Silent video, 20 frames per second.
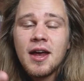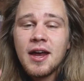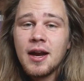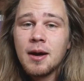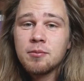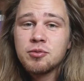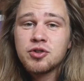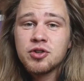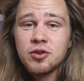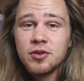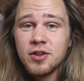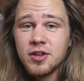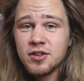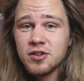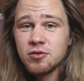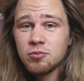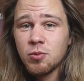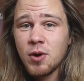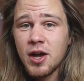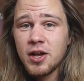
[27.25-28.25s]
and I'm sure
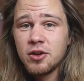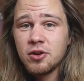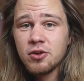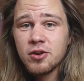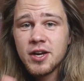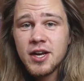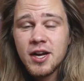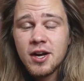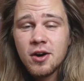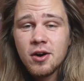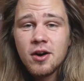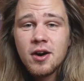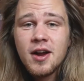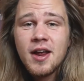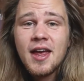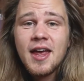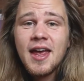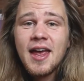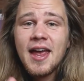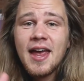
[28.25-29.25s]
this is why you're here
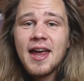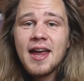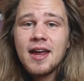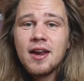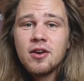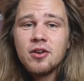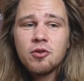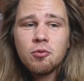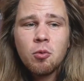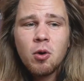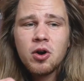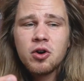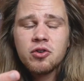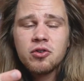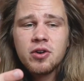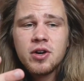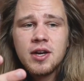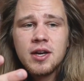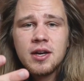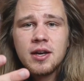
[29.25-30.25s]
and you're
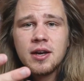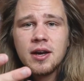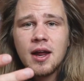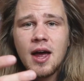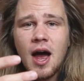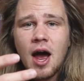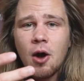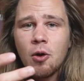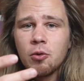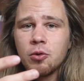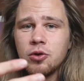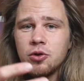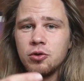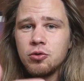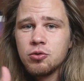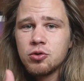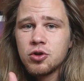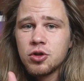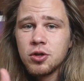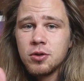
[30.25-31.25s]
wondering how
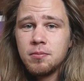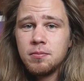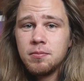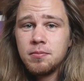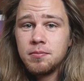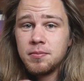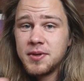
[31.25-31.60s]
you should